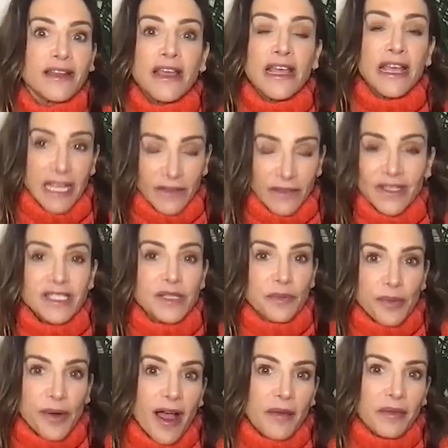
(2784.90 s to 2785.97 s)
if it's a
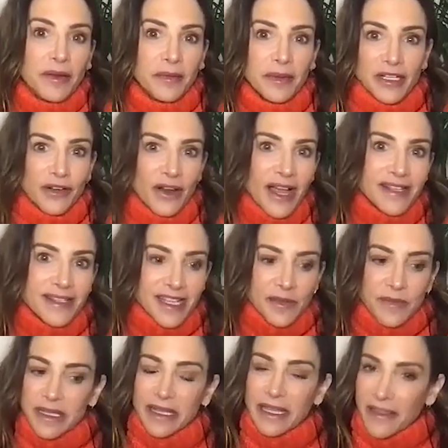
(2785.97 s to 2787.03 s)
problem and you're asking me,
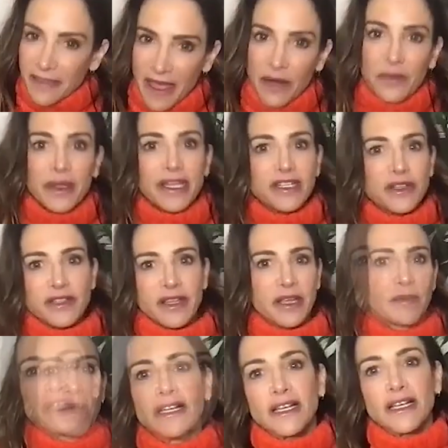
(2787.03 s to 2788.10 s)
like then we can do something
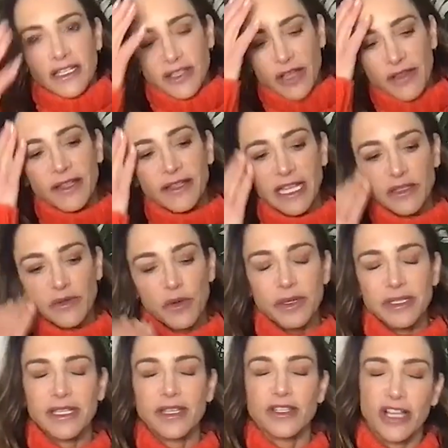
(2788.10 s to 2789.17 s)
about it. So I think that's where we see
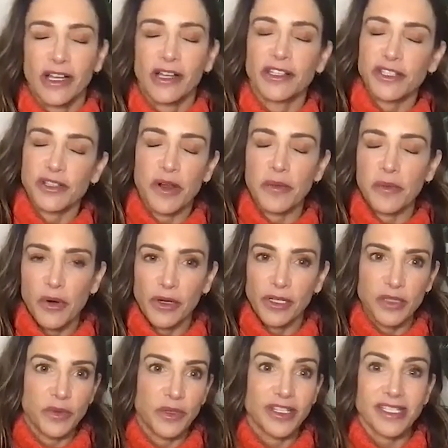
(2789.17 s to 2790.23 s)
the challenges around porn when it
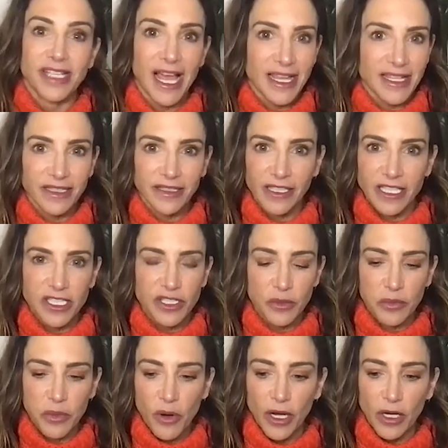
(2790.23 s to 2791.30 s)
just escalates to a
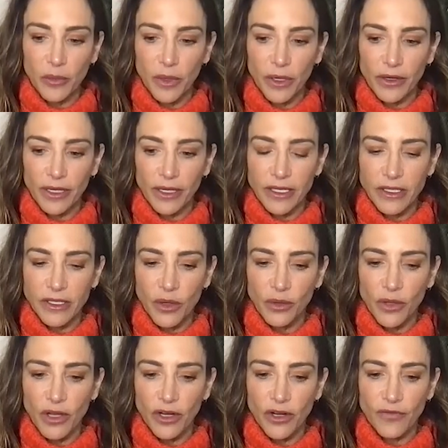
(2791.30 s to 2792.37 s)
point where it no
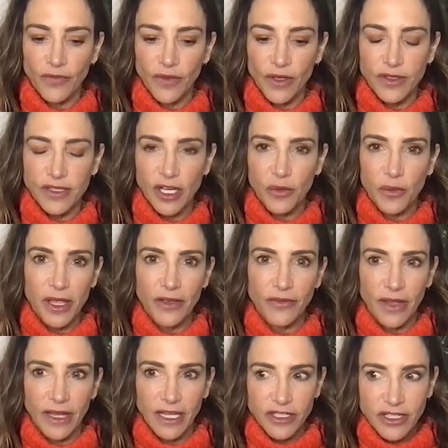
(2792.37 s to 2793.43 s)
longer feels like we have
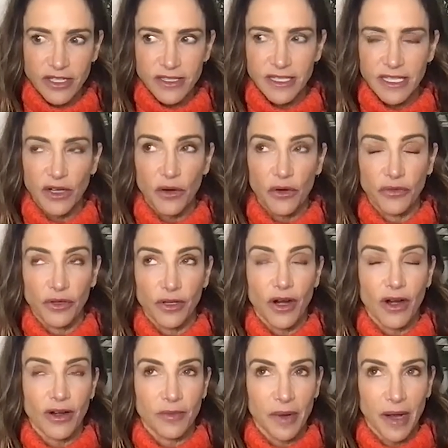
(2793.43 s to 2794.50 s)
agency over our
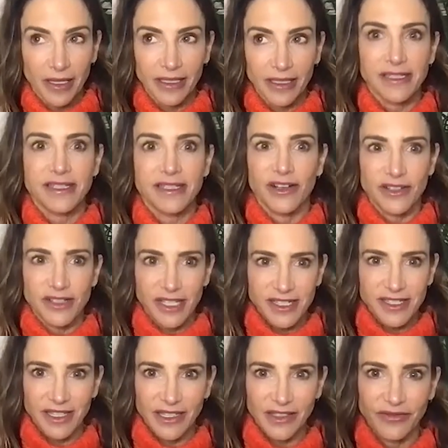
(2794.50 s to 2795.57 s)
bodies and our sex life.